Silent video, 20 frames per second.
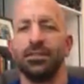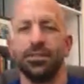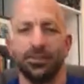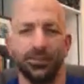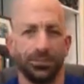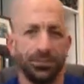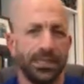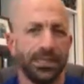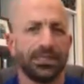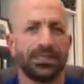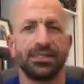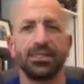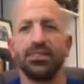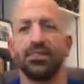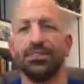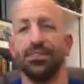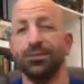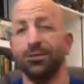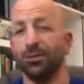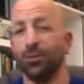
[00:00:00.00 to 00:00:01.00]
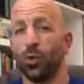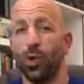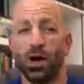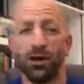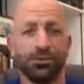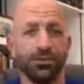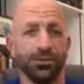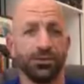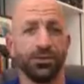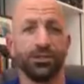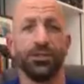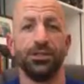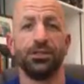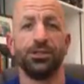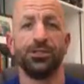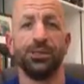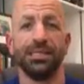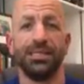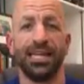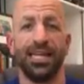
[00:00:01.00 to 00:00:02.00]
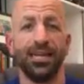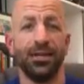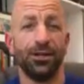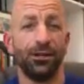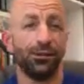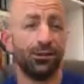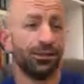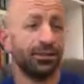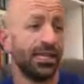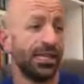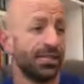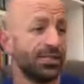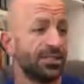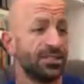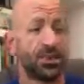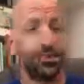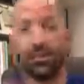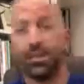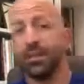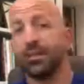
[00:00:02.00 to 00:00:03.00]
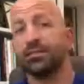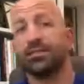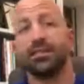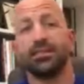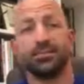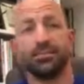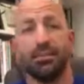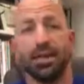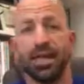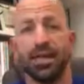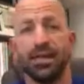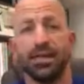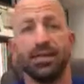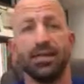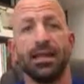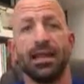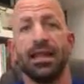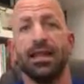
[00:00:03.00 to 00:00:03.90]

there's biscuits, there's waffles, there's potatoes that somebody else has made